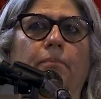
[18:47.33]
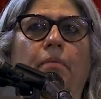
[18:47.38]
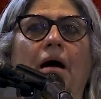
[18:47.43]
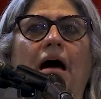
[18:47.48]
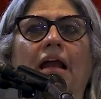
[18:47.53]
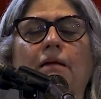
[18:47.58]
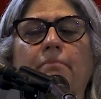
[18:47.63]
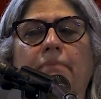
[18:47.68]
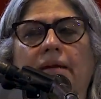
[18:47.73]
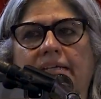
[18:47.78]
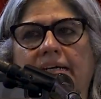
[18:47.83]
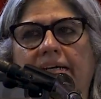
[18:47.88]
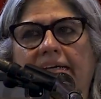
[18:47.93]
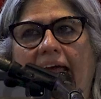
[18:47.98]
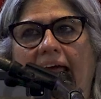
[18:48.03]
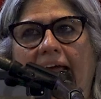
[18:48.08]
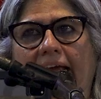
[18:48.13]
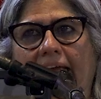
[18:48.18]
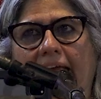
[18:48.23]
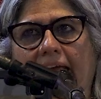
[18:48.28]
Parliament
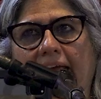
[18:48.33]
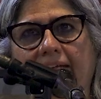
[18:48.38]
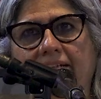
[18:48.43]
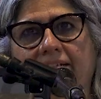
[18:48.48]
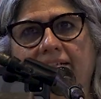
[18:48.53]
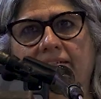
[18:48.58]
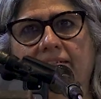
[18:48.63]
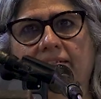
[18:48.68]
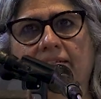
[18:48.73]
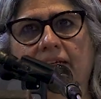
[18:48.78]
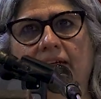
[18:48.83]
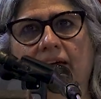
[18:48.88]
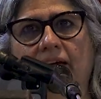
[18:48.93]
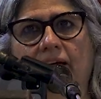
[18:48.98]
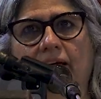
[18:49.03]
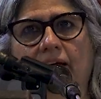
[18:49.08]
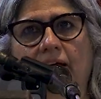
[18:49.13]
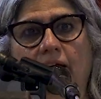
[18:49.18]
attack case,